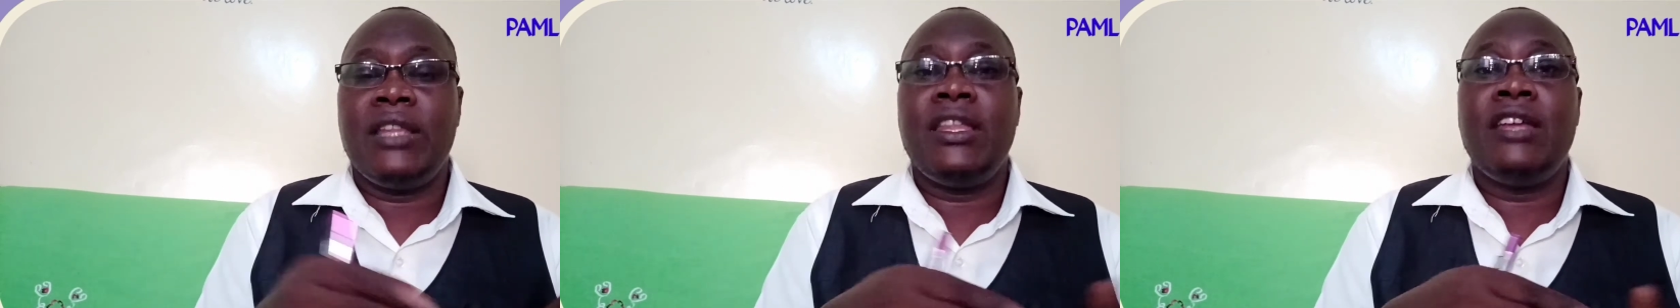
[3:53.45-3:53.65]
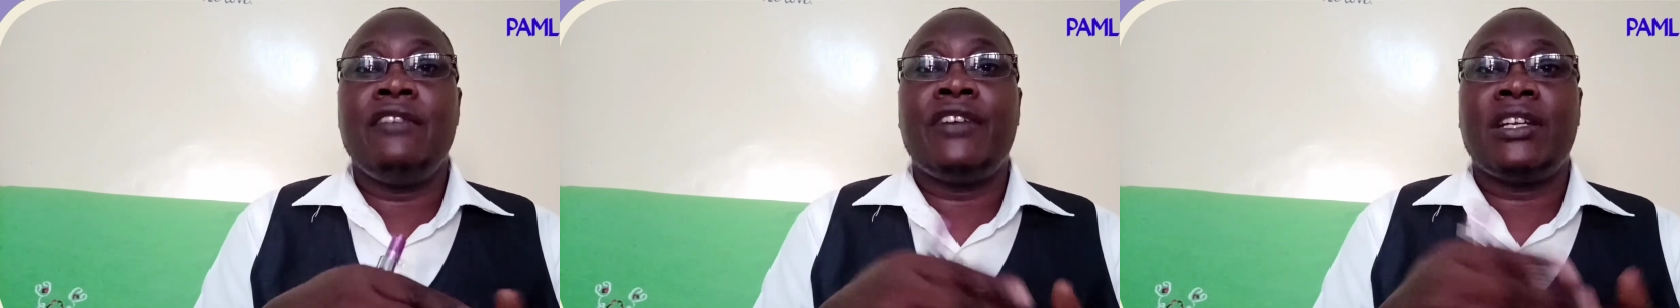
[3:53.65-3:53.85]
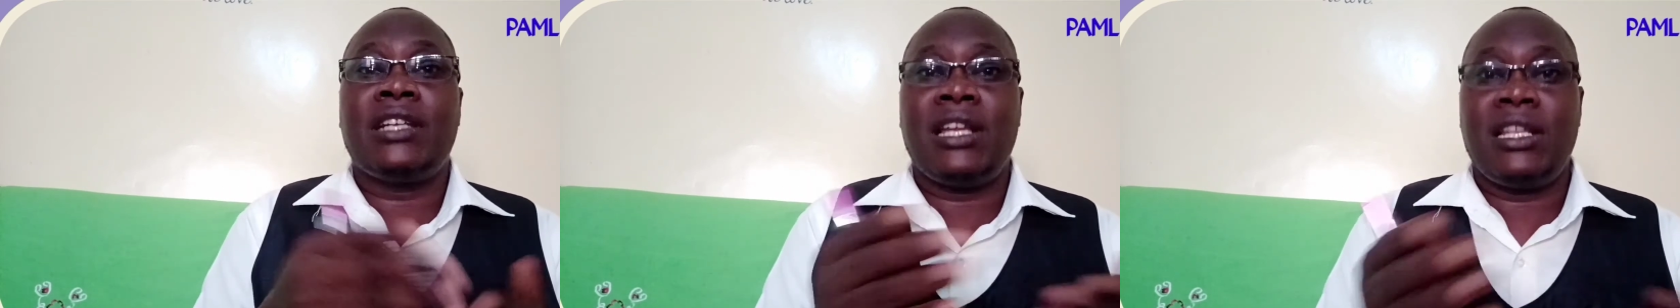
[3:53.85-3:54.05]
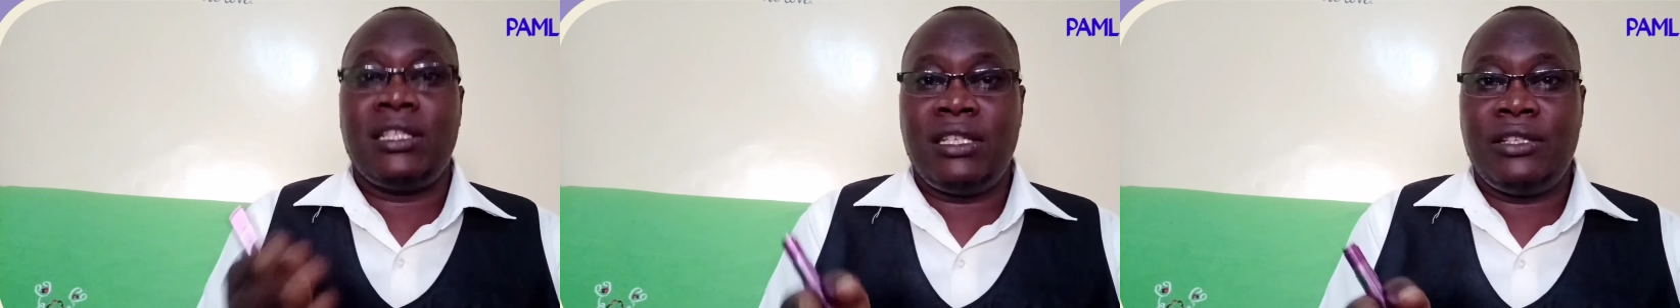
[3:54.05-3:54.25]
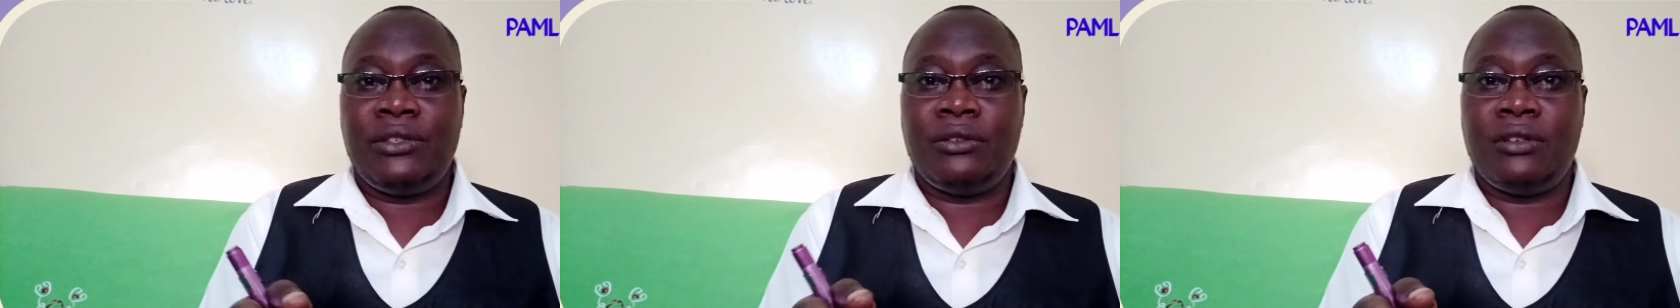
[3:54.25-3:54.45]
then
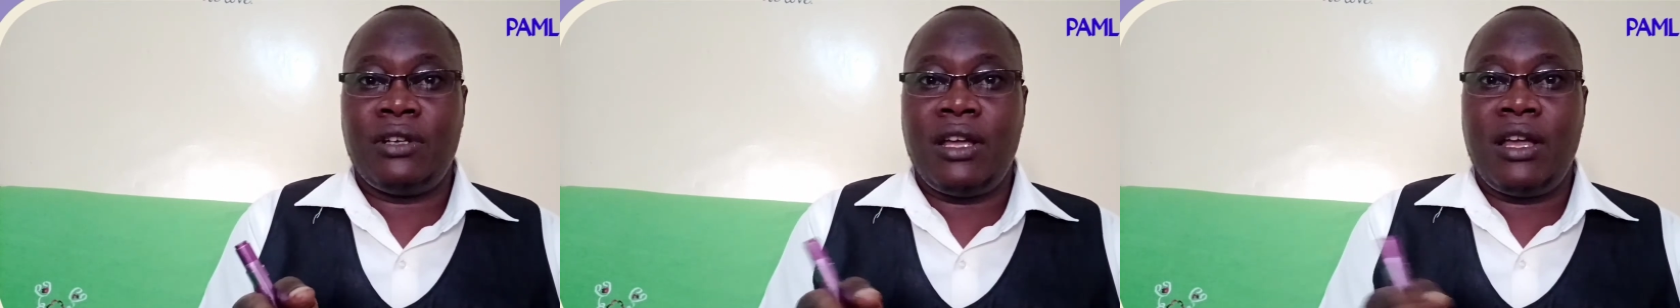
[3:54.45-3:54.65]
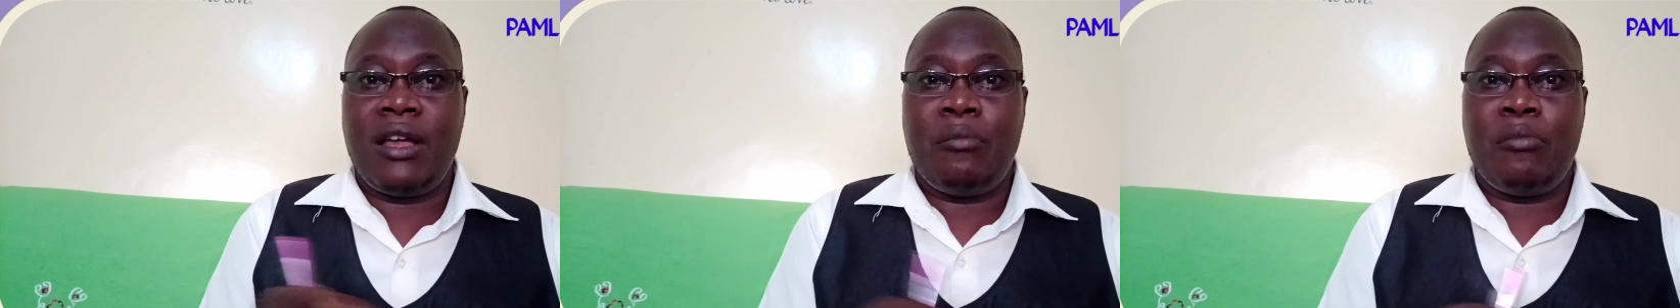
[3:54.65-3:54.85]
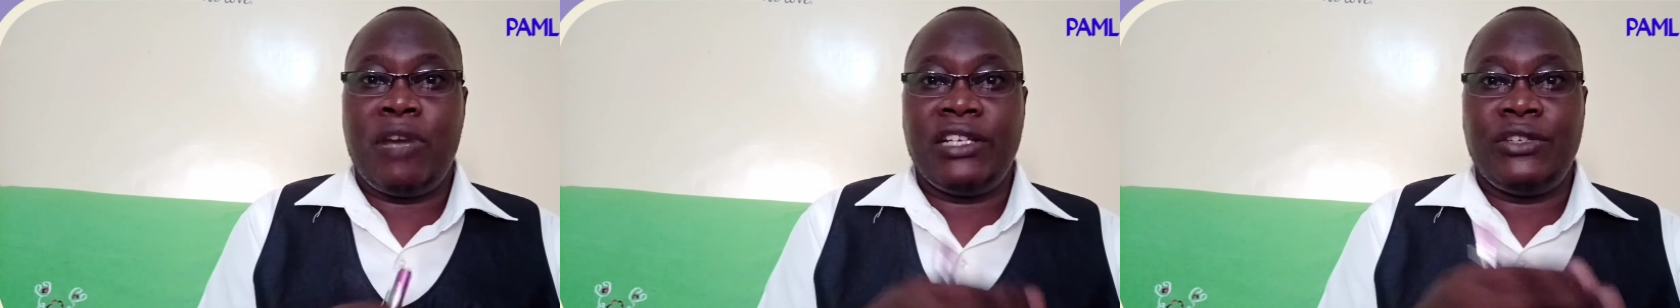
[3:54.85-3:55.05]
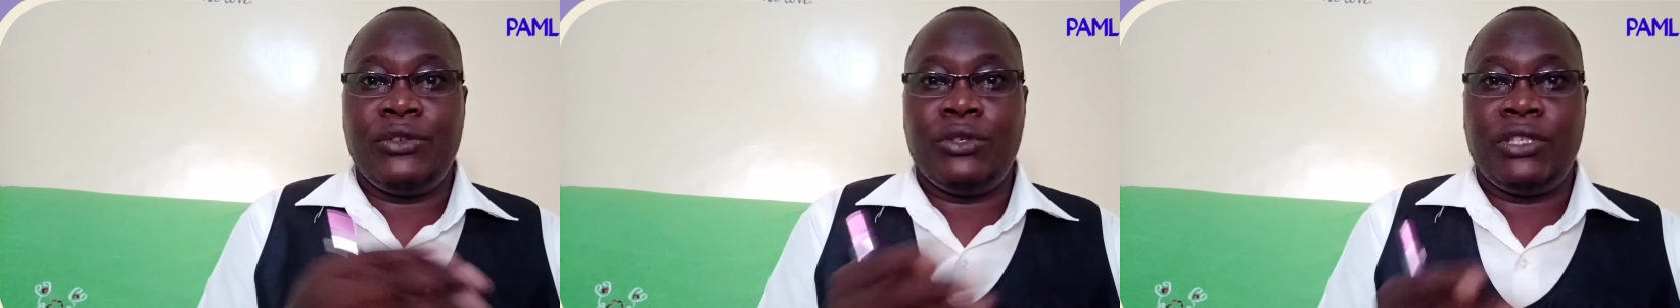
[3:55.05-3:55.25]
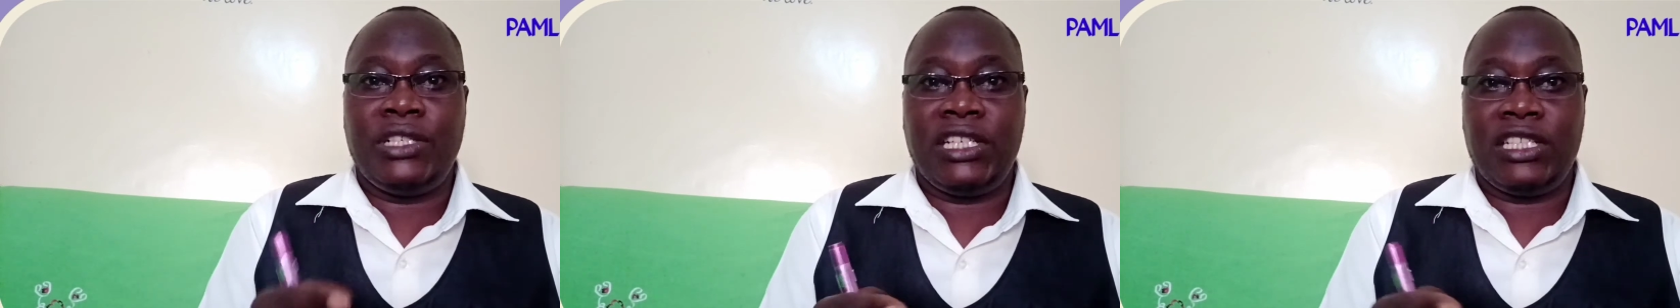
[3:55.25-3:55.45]
fertilization might
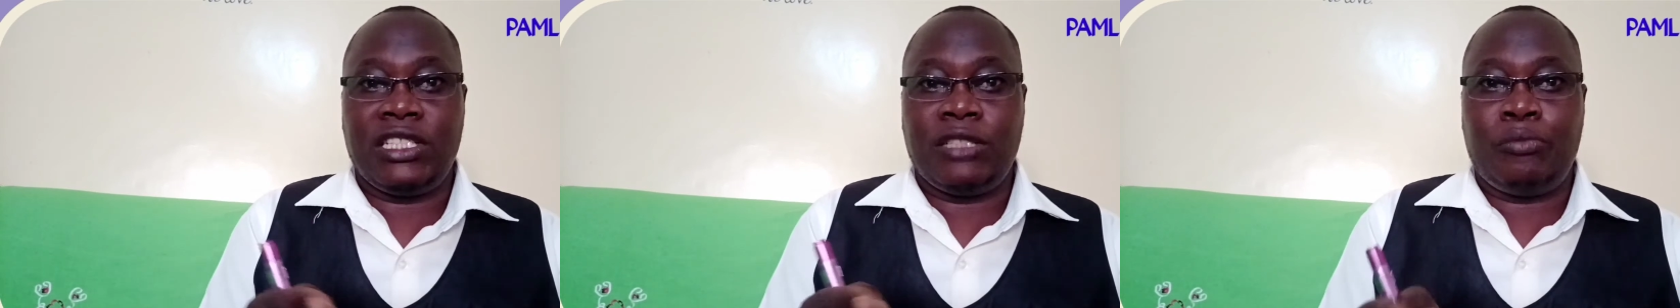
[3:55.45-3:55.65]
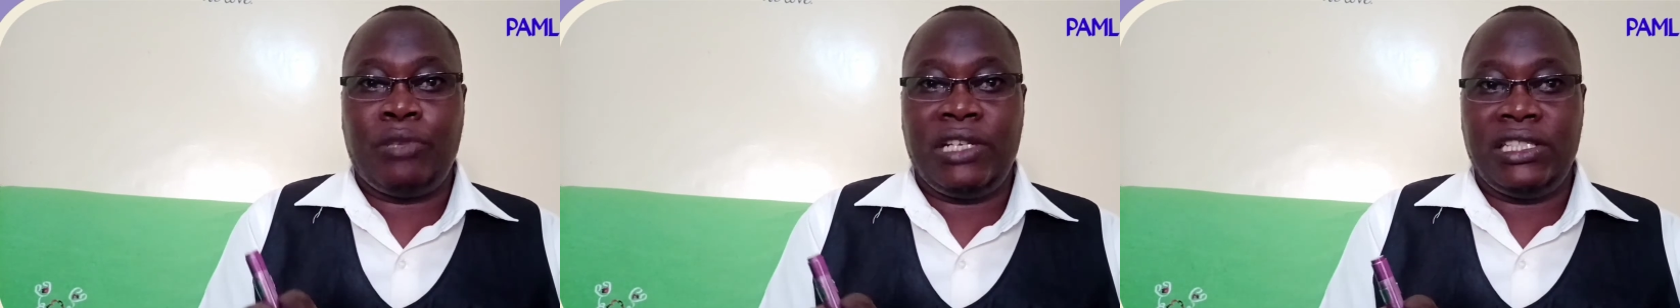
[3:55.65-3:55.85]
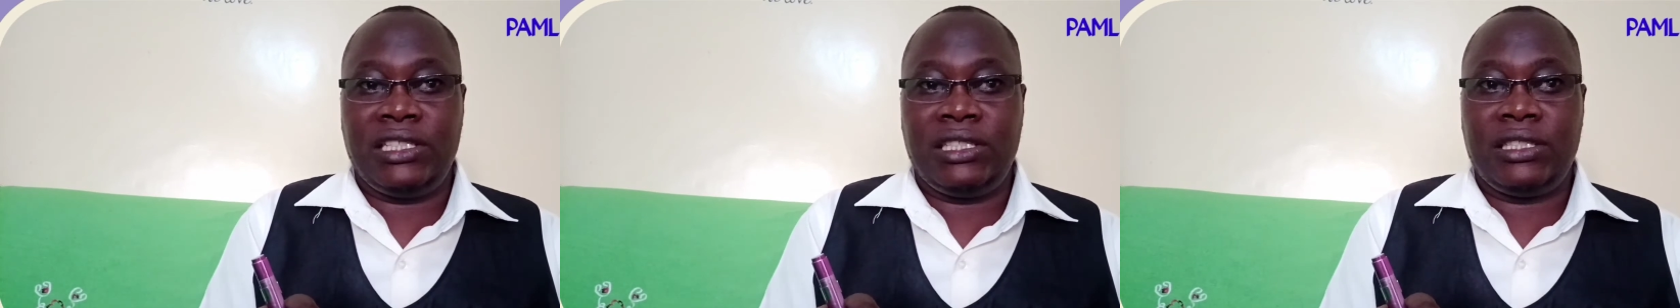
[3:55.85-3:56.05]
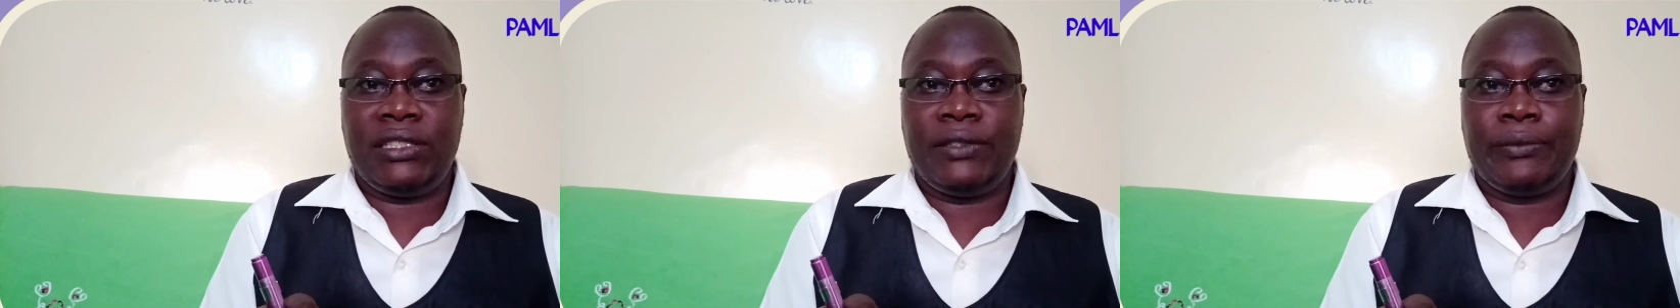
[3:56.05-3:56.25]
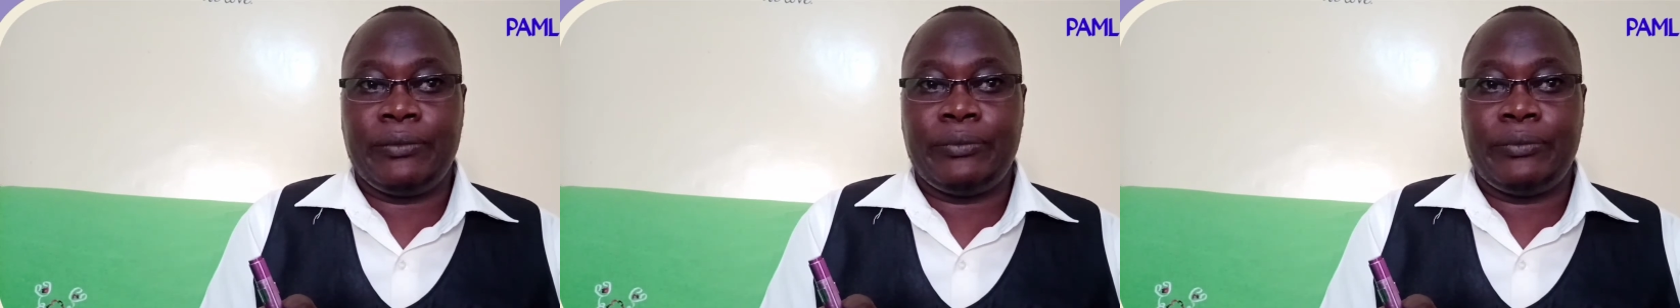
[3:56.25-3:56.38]
not take place.